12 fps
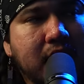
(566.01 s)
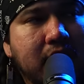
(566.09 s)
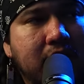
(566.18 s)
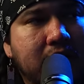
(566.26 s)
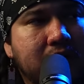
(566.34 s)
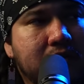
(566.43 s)

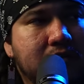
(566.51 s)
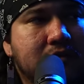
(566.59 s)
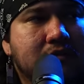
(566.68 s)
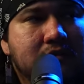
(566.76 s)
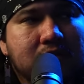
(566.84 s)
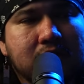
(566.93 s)
Yeah.
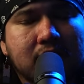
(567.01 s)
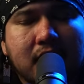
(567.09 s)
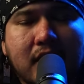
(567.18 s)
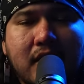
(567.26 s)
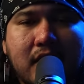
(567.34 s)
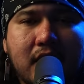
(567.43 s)

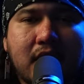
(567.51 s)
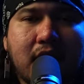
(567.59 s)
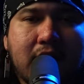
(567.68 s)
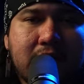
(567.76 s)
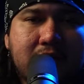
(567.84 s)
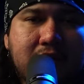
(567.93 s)

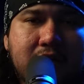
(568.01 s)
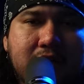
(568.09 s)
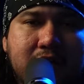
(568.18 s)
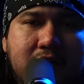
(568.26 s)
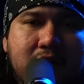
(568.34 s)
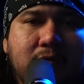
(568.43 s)

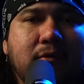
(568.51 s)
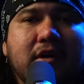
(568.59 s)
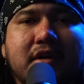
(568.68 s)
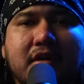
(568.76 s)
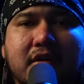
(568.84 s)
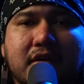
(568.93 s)
I
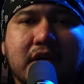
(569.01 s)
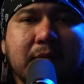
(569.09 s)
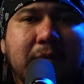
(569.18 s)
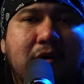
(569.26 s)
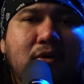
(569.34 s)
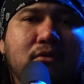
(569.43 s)
wanted to
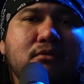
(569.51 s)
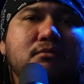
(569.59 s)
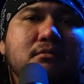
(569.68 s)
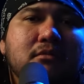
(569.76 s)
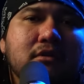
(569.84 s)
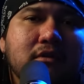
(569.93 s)
come
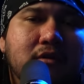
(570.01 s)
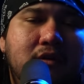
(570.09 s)
home.